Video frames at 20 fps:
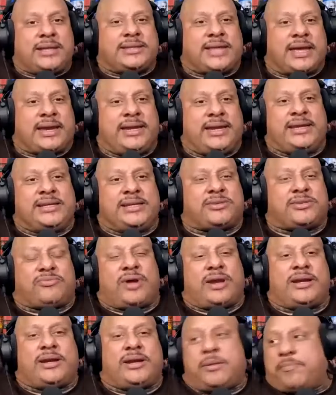that he needs to
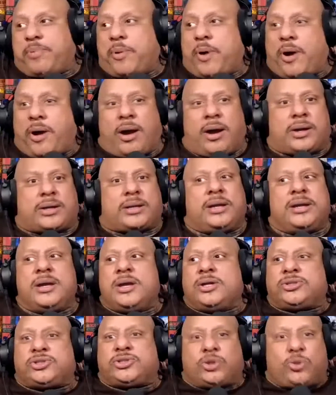run in the park
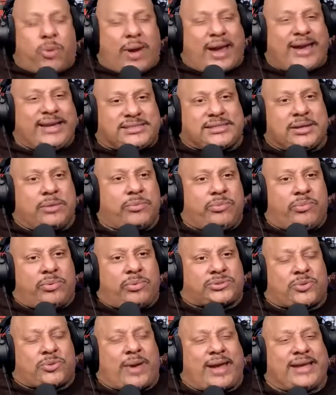twice a
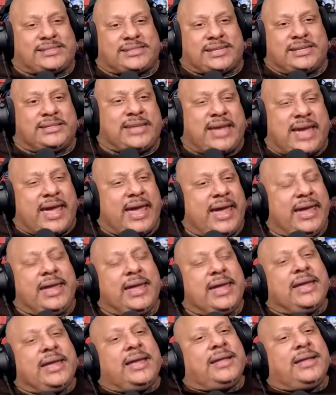twice a day,